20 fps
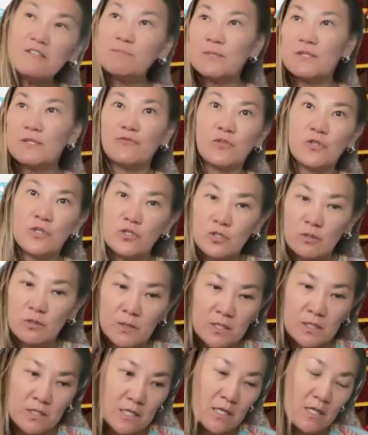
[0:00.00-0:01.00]
but for your
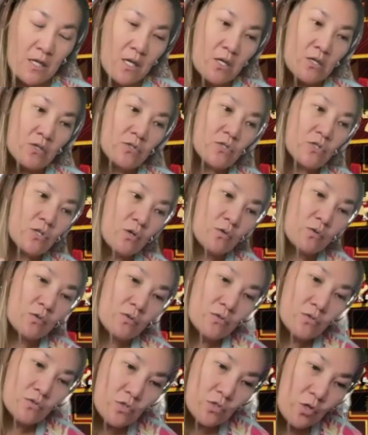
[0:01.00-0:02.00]
community. So
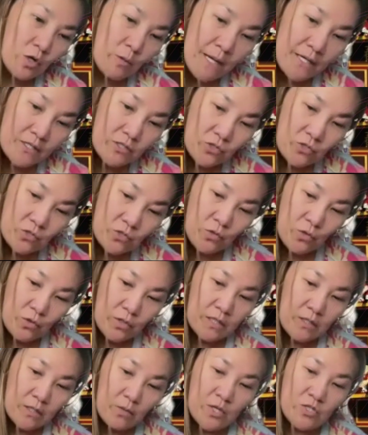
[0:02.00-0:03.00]
to go back to
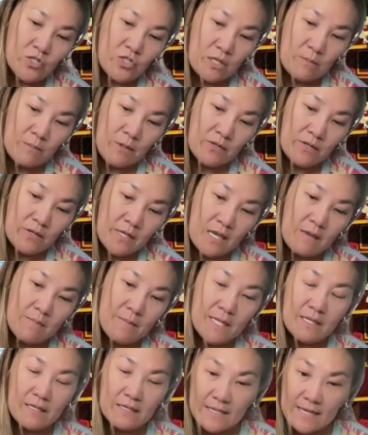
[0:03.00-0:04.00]
your question about the
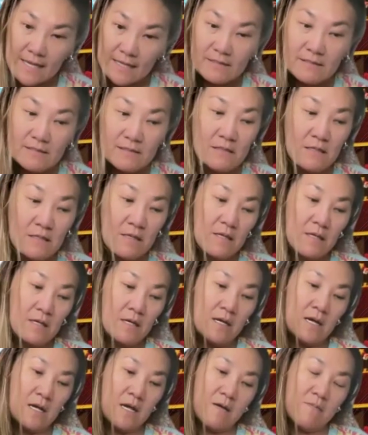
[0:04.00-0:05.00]
gaming, yes,
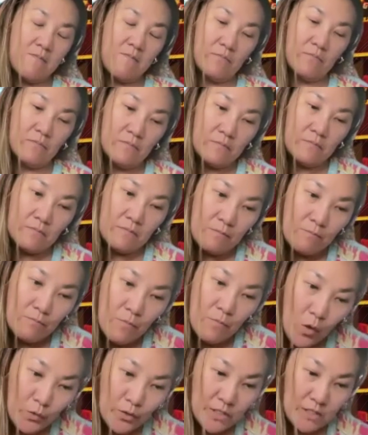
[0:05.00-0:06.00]

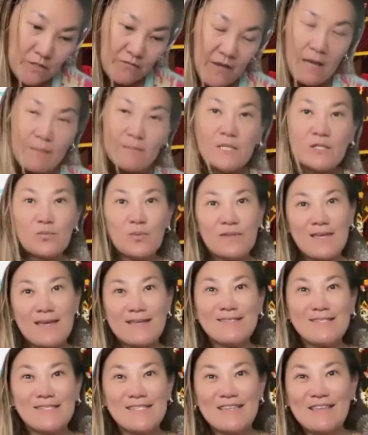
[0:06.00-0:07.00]
most families would then
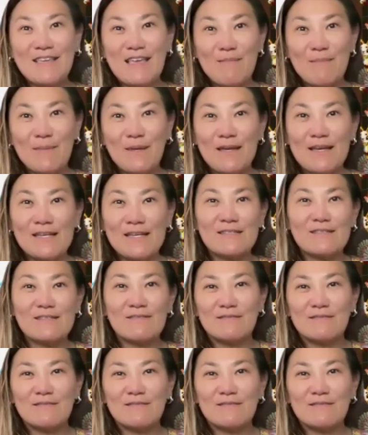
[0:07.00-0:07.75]
see gaming as,